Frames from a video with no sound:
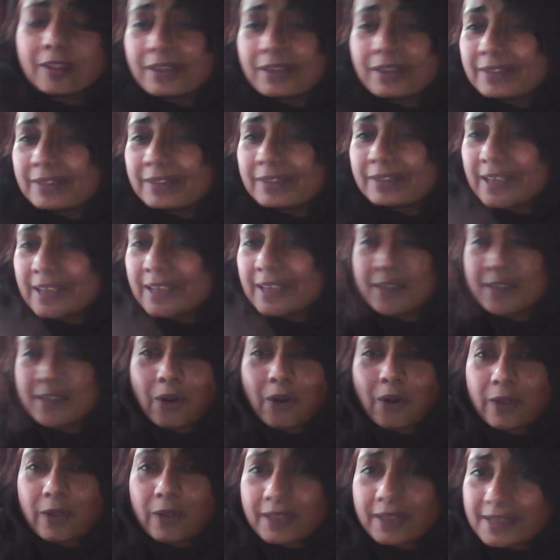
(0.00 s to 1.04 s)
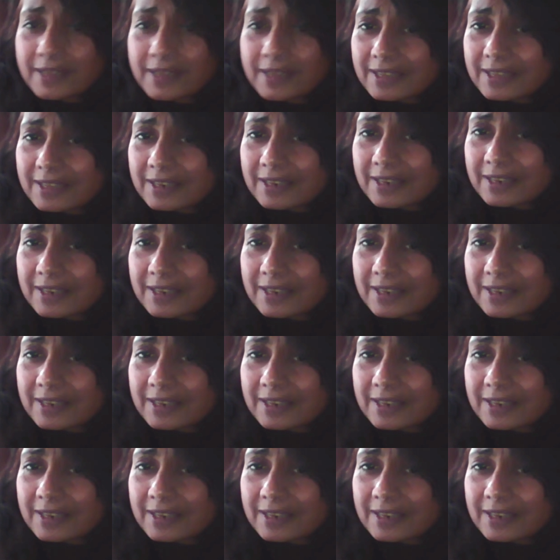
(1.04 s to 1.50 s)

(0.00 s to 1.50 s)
There's a whole list.